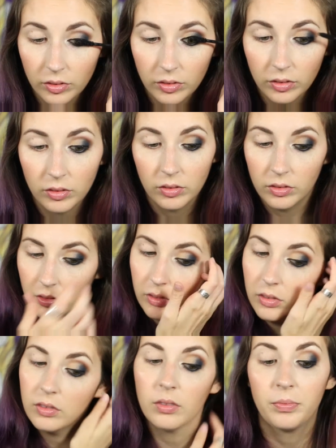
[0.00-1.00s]

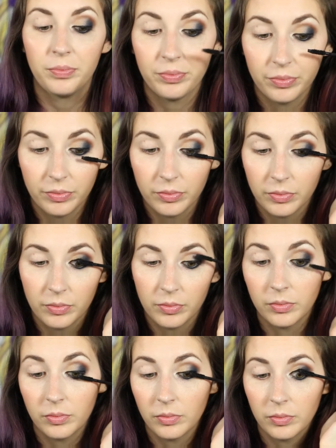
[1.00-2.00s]

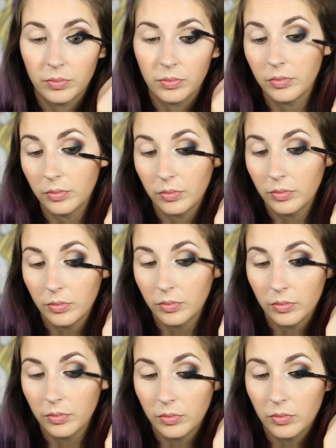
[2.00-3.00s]

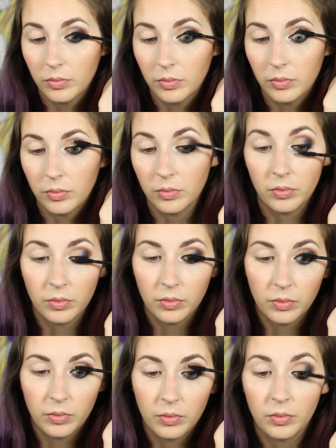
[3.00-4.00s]

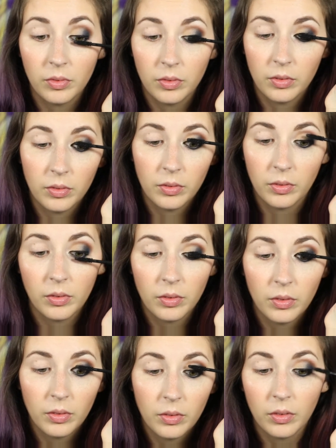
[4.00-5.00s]
[no speech]